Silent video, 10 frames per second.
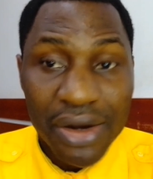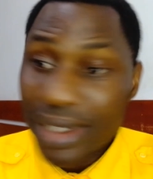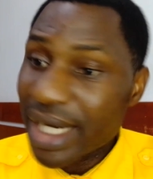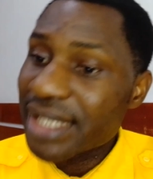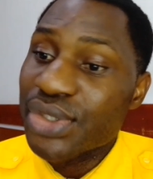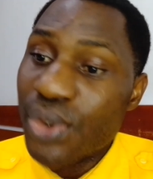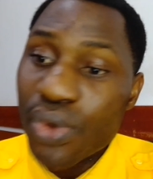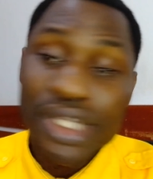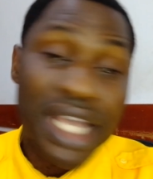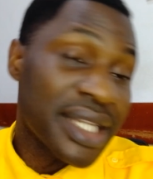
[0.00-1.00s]
All right,
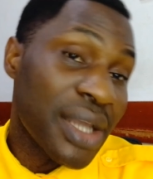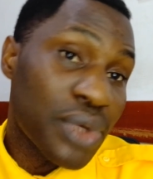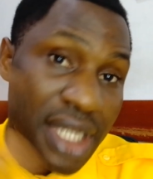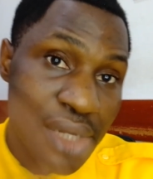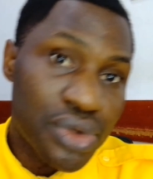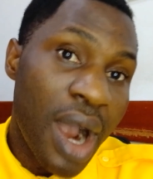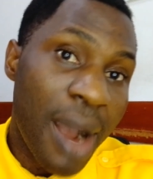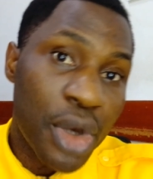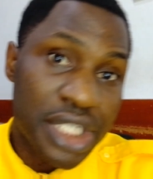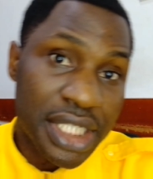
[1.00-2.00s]
so then they will tell you how
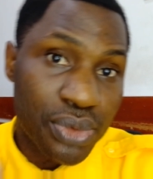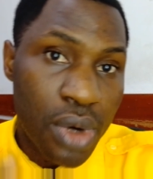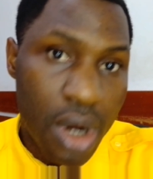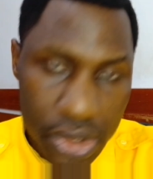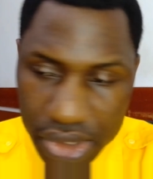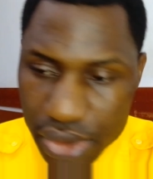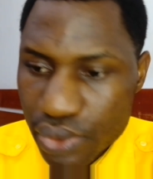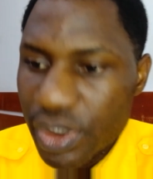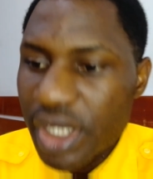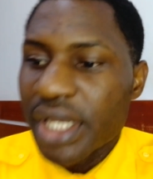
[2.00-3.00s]
much it will cost
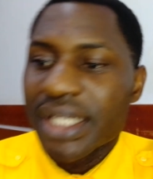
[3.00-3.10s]
you.